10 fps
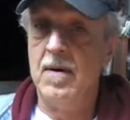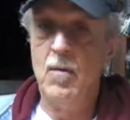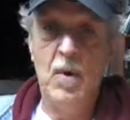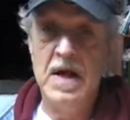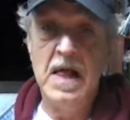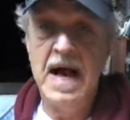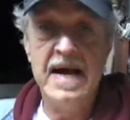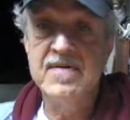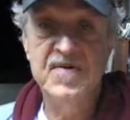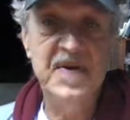Well,
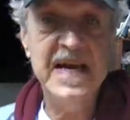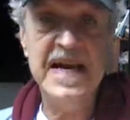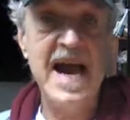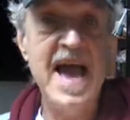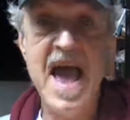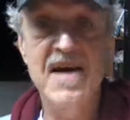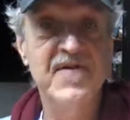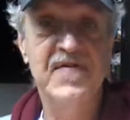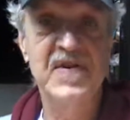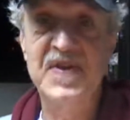I think I have
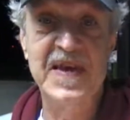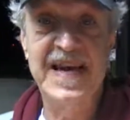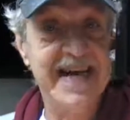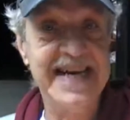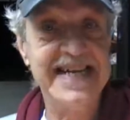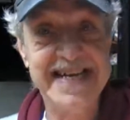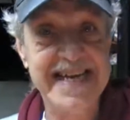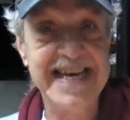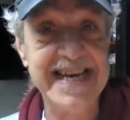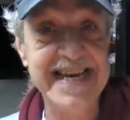everything I
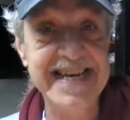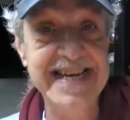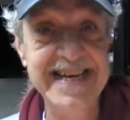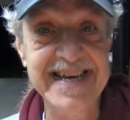need.